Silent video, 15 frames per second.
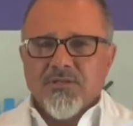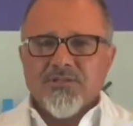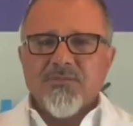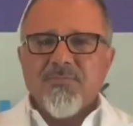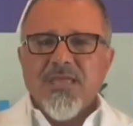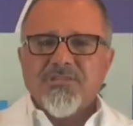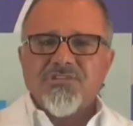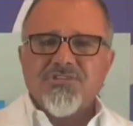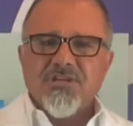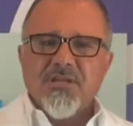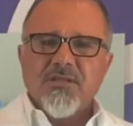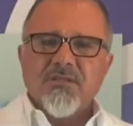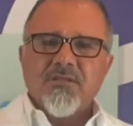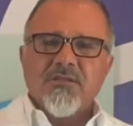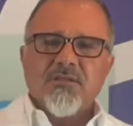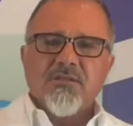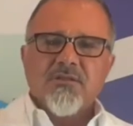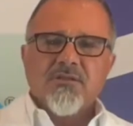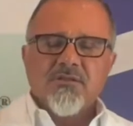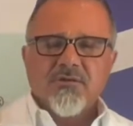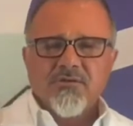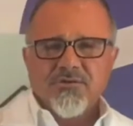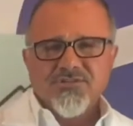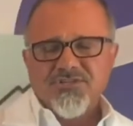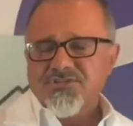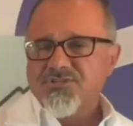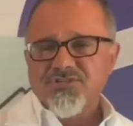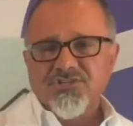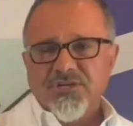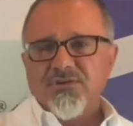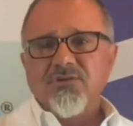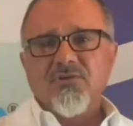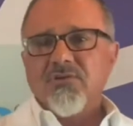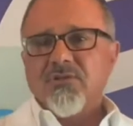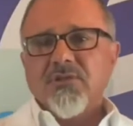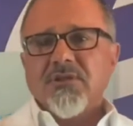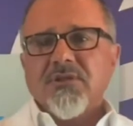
dementia, just general